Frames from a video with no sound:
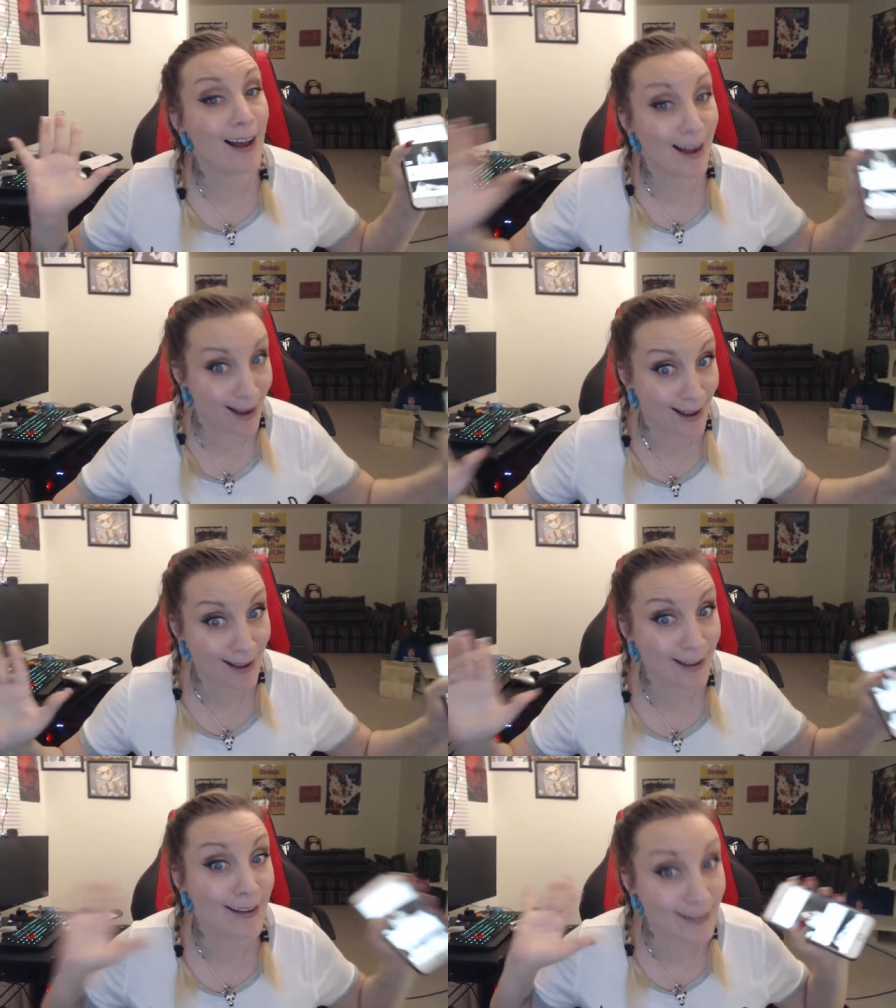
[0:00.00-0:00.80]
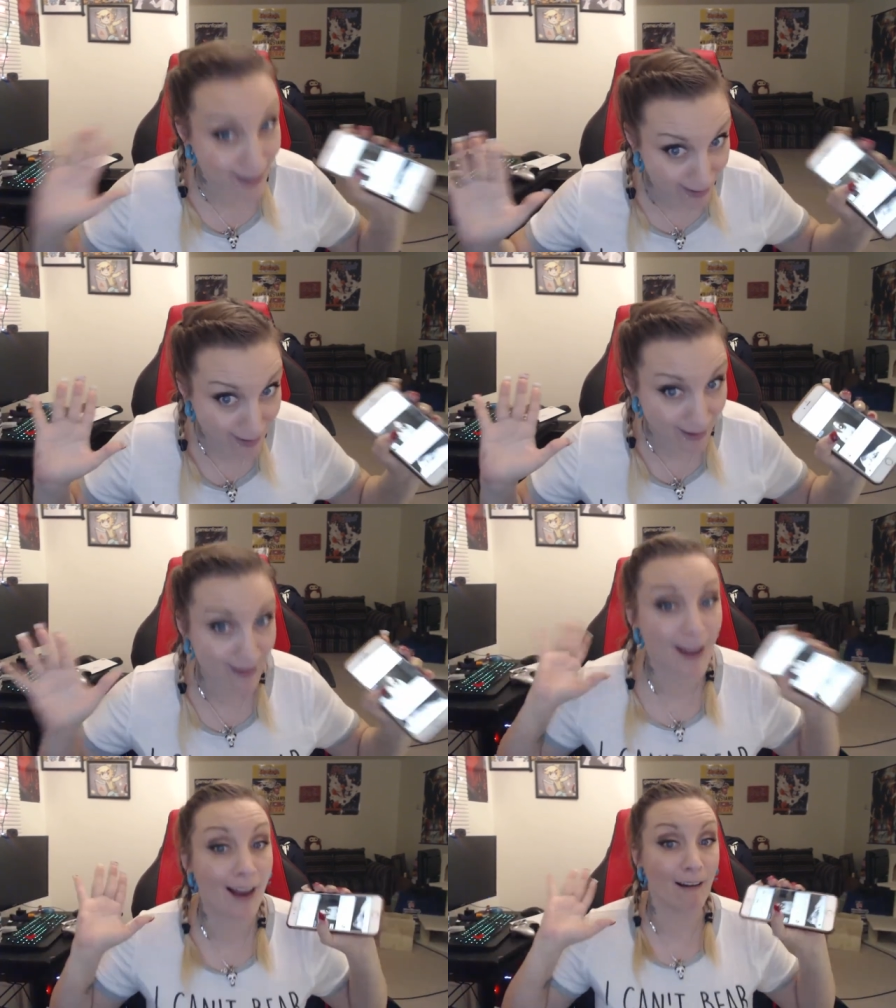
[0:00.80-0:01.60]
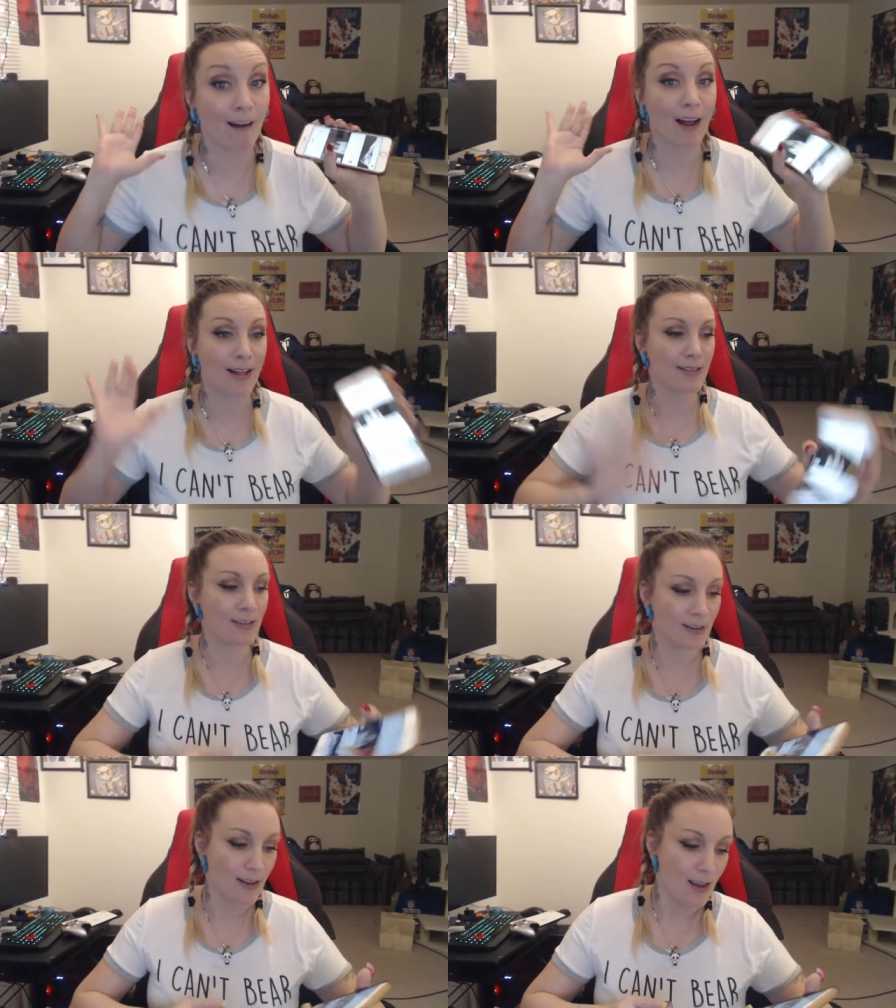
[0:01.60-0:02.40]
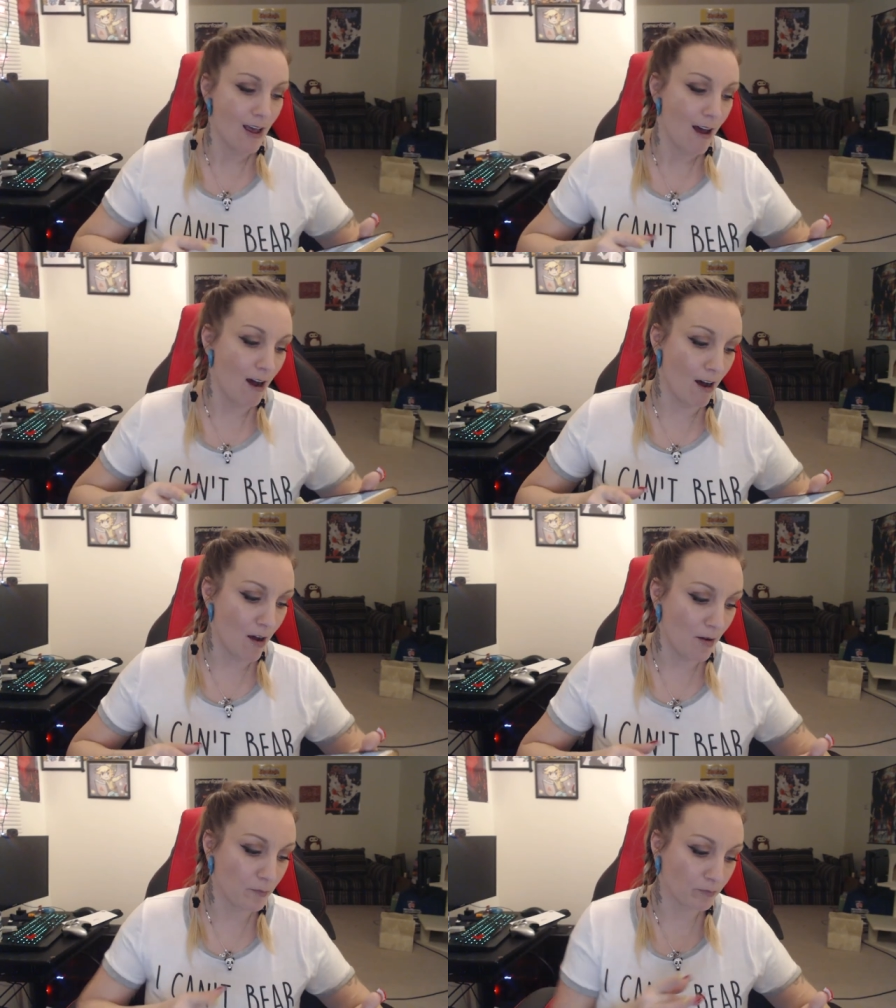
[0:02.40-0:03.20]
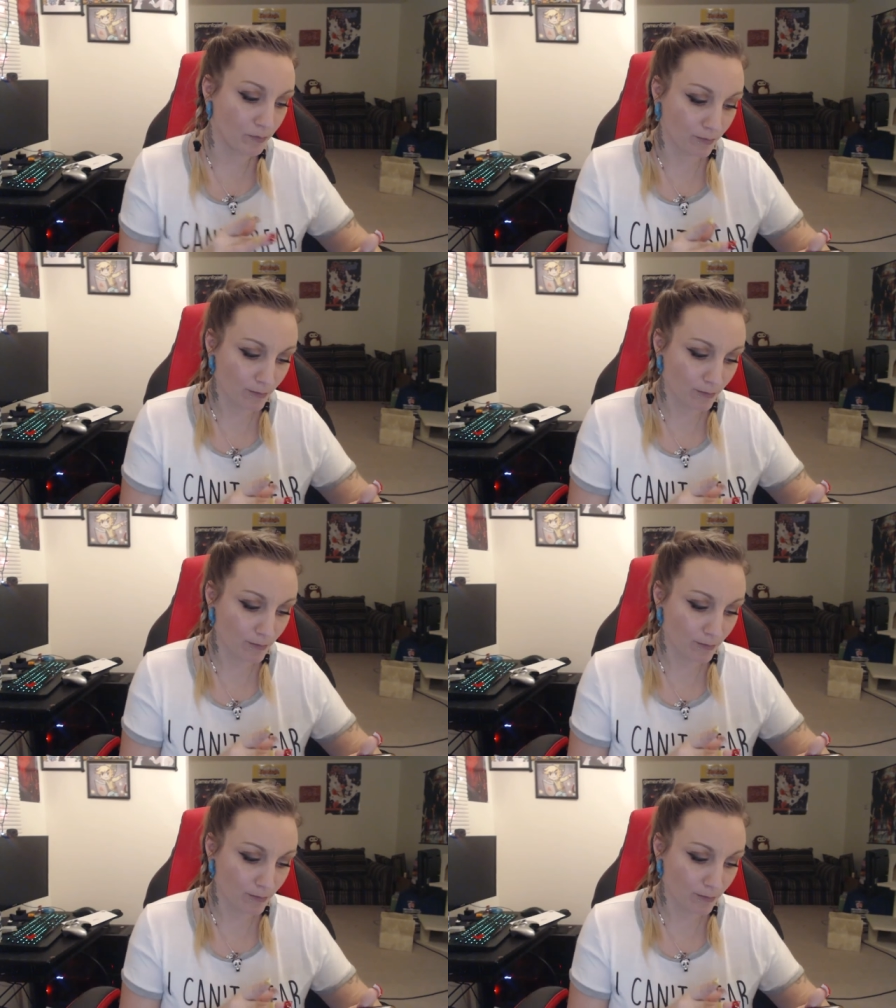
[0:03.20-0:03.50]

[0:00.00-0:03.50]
i dig it a lot um